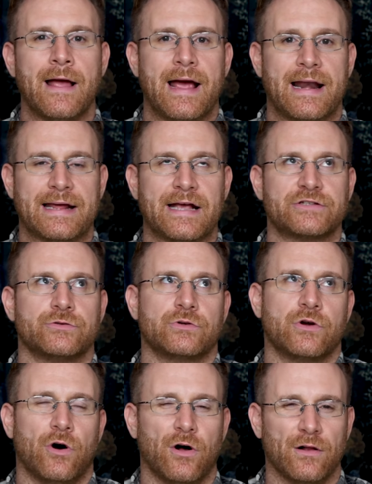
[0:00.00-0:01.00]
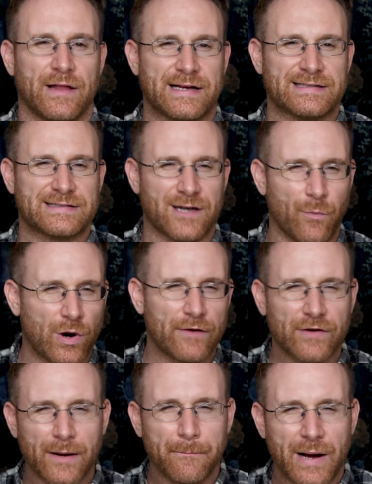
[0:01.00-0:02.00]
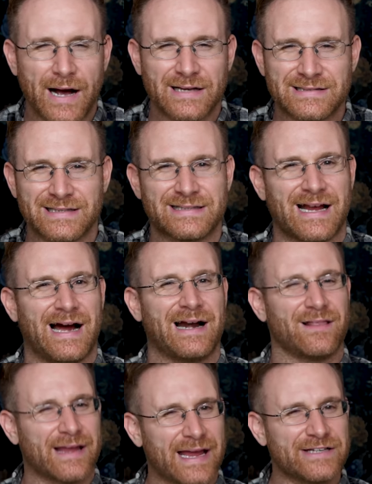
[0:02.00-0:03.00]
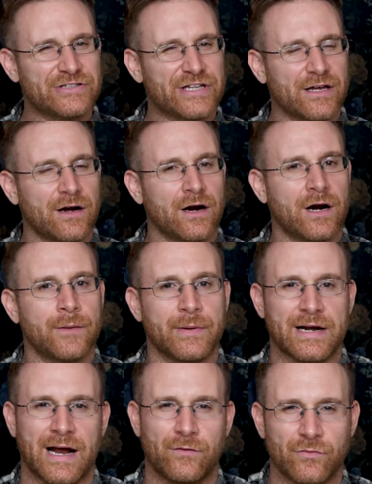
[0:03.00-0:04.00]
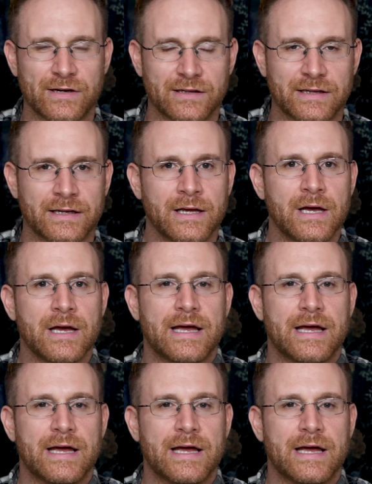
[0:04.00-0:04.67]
And I guess you would call it like somewhat of a composite, kind of like HDR, but not really.